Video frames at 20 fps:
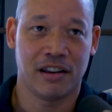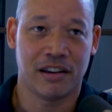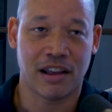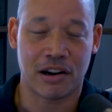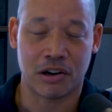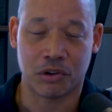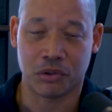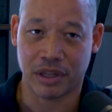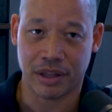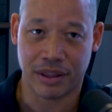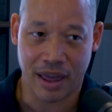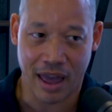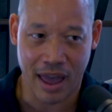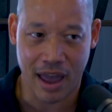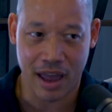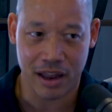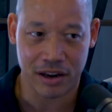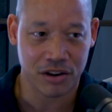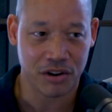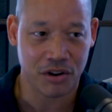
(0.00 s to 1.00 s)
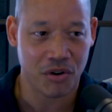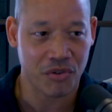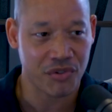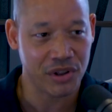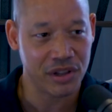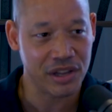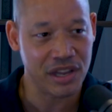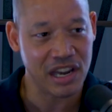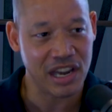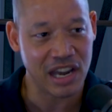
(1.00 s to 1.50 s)
Not only that, you don't
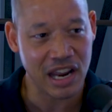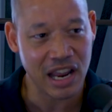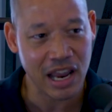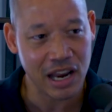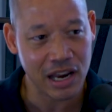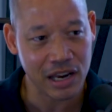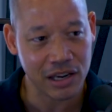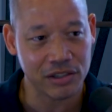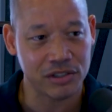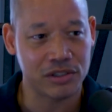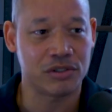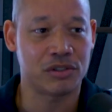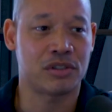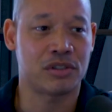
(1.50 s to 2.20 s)
really need